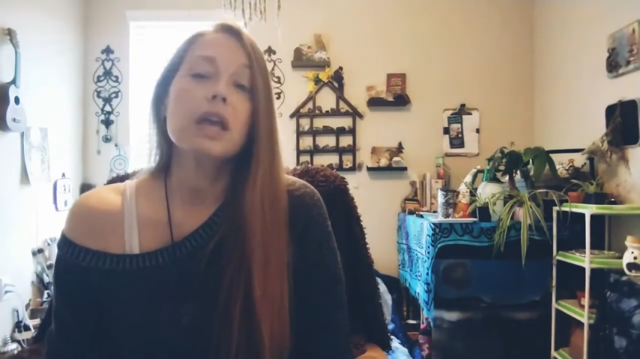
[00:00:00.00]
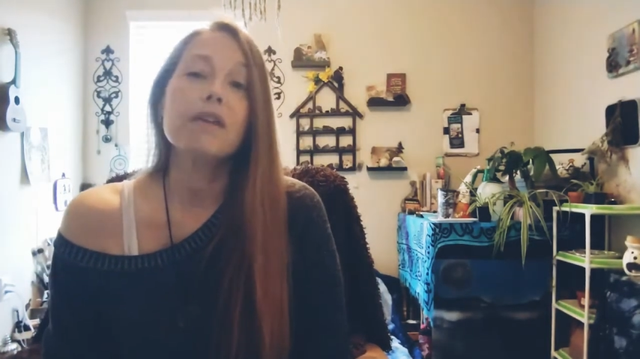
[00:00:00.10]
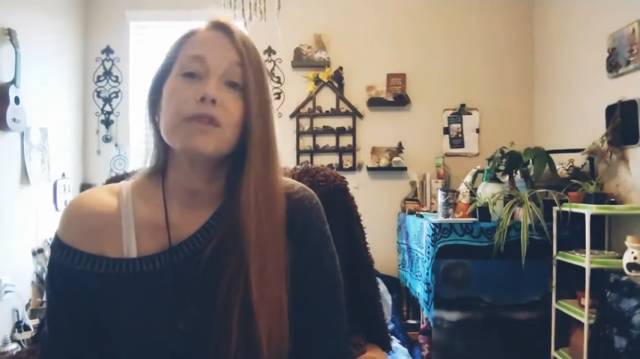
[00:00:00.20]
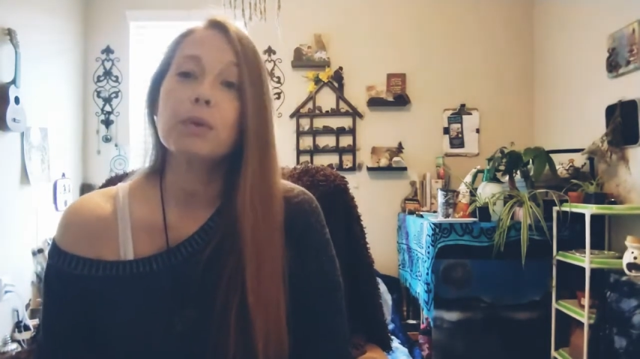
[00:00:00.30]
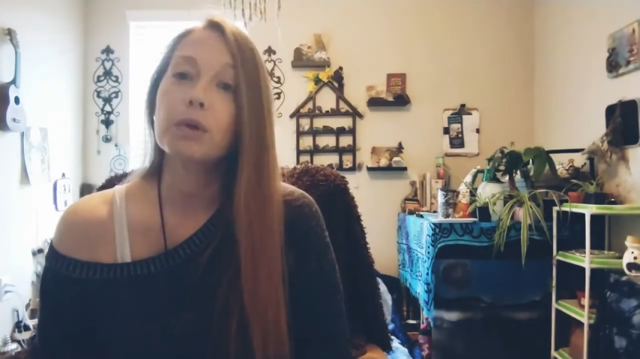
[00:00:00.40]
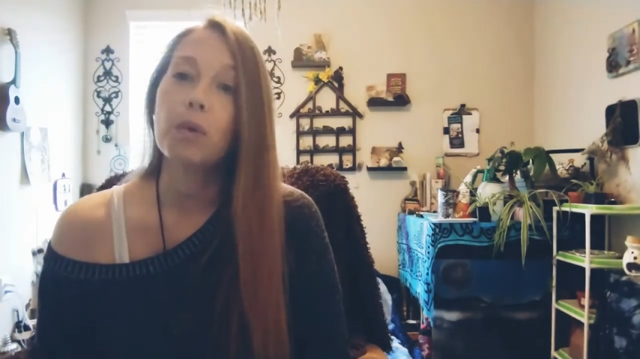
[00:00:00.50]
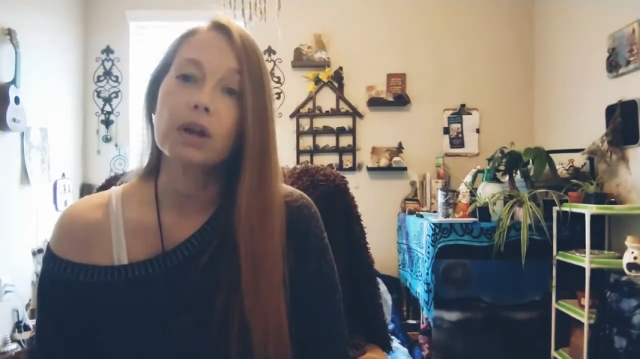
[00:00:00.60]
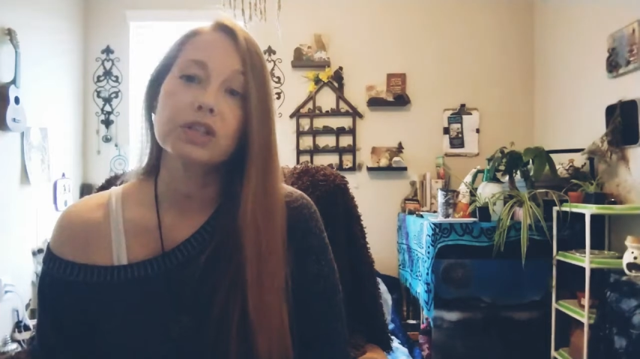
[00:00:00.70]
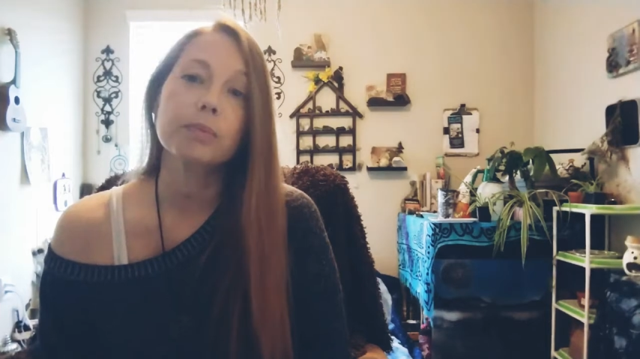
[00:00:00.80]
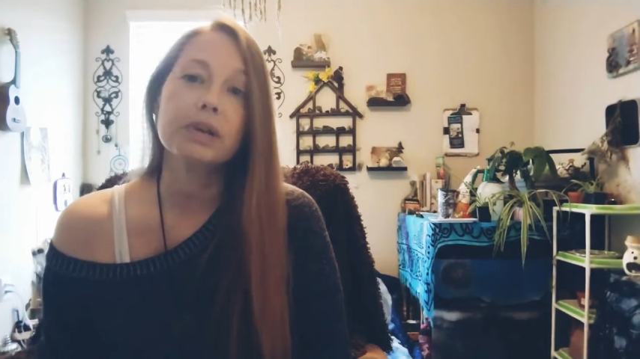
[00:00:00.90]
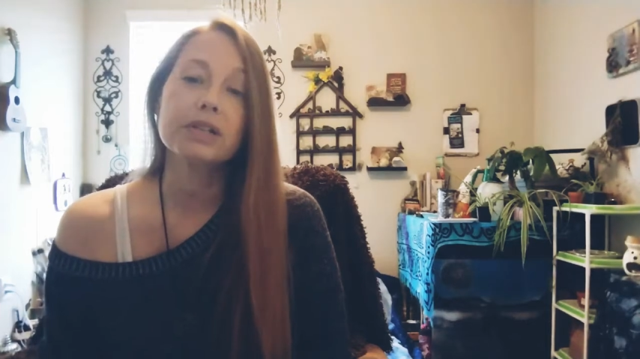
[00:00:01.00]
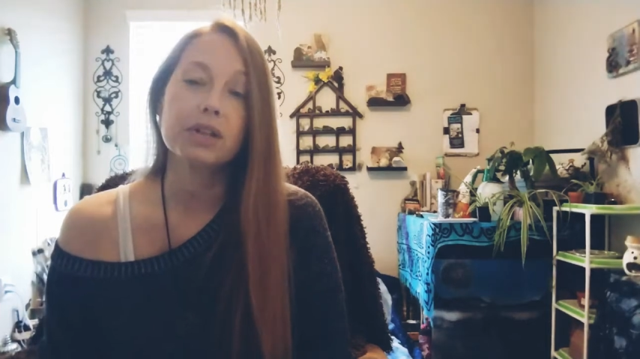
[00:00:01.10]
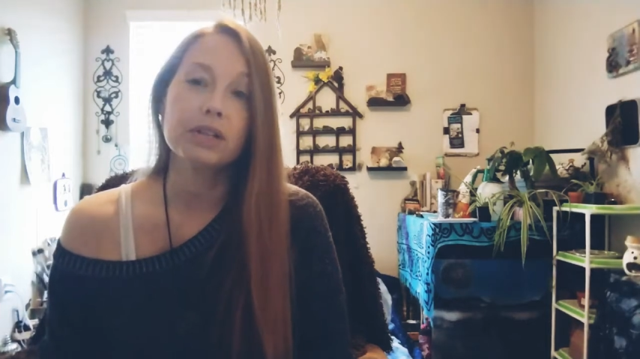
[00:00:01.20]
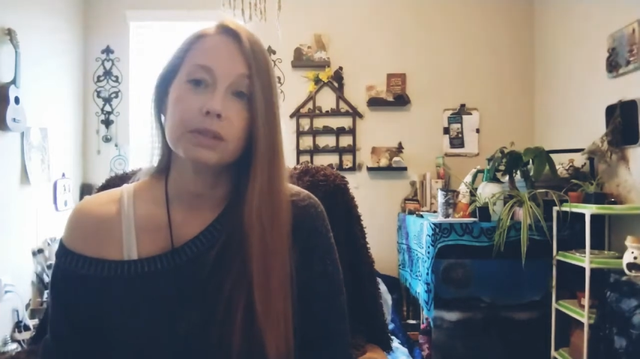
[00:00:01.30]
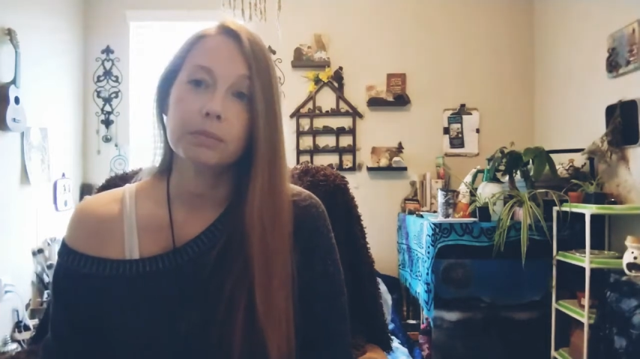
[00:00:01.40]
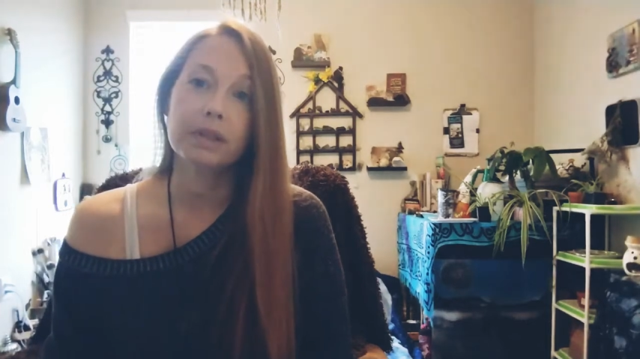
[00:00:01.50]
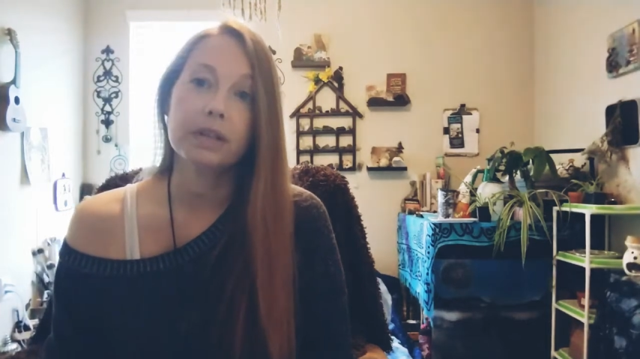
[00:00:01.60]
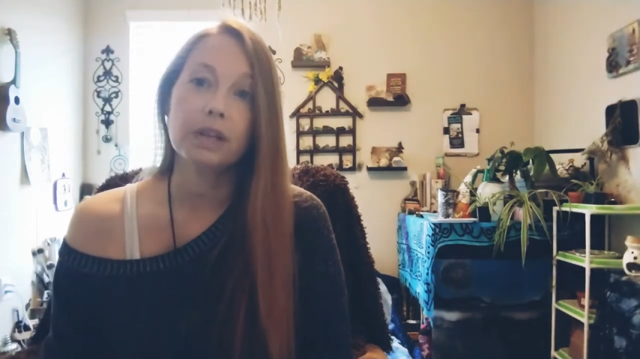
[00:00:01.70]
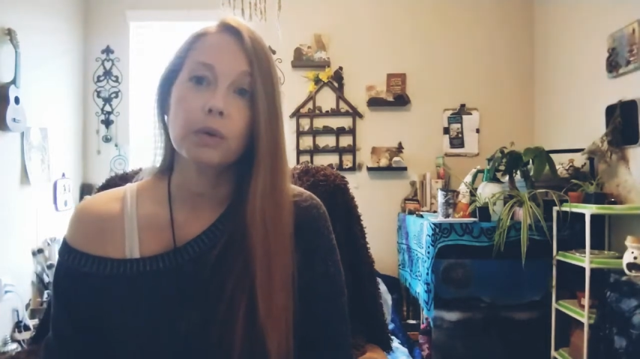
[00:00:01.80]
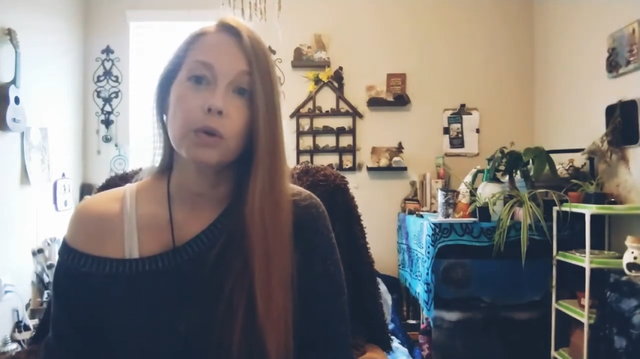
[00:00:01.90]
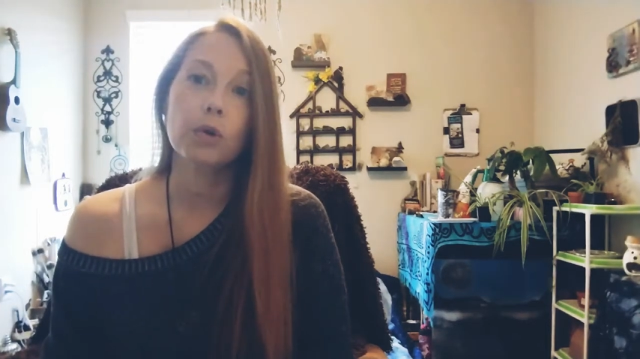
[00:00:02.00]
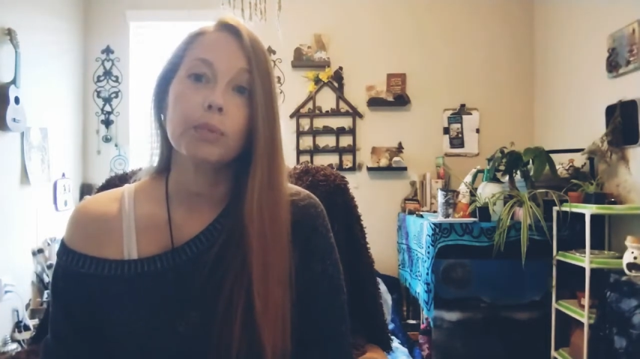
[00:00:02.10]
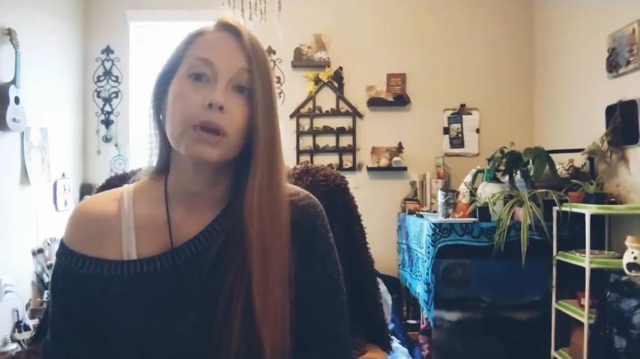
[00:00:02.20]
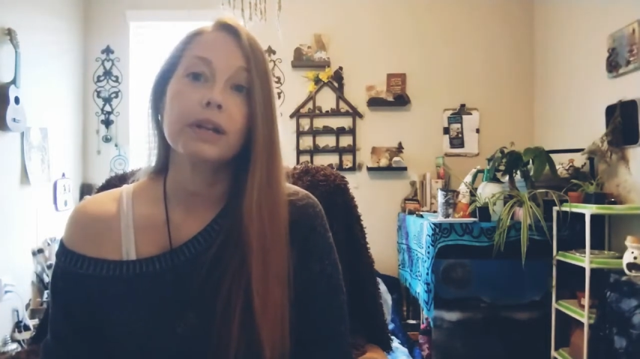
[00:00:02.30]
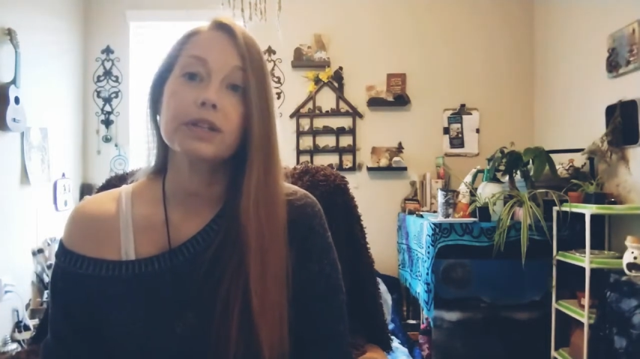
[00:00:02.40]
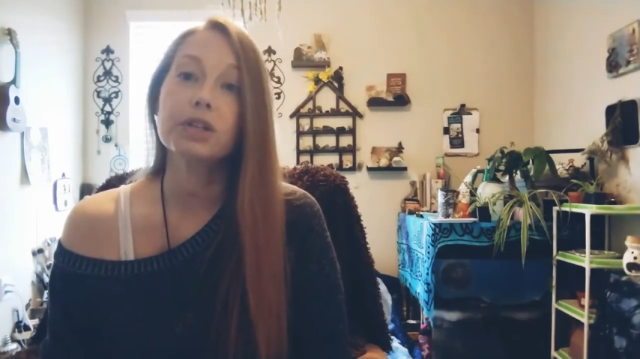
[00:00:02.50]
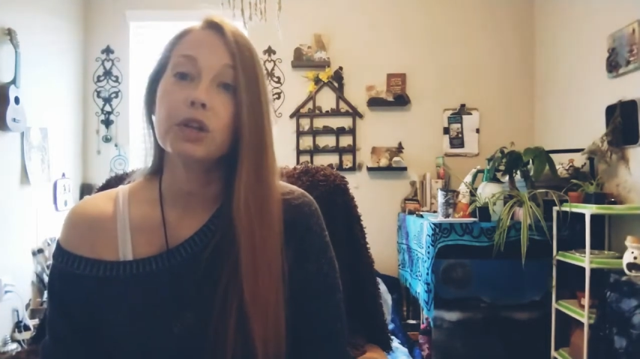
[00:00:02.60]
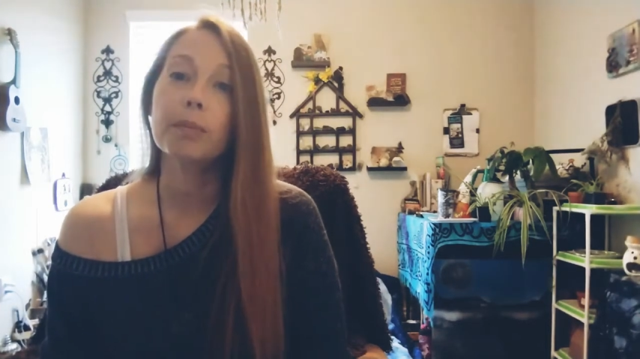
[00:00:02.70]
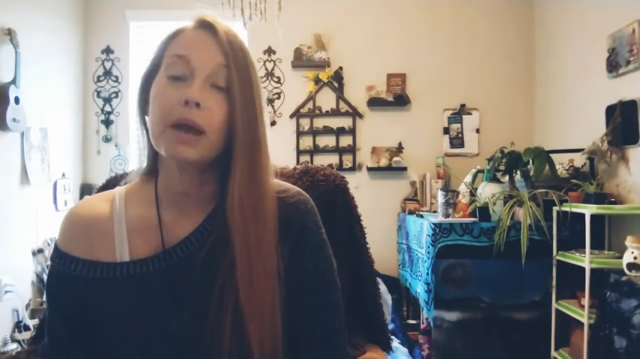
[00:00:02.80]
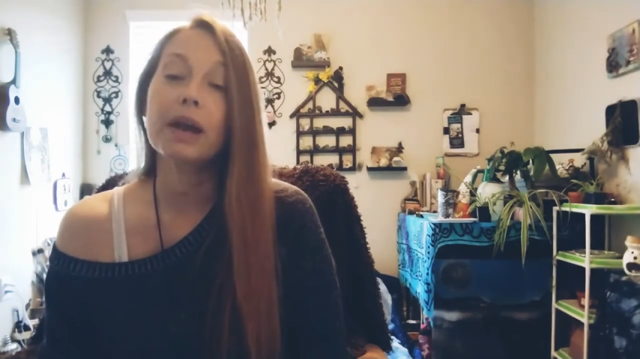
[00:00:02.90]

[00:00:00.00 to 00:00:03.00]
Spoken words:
if you want to watch it but it's not something that you incorporate into your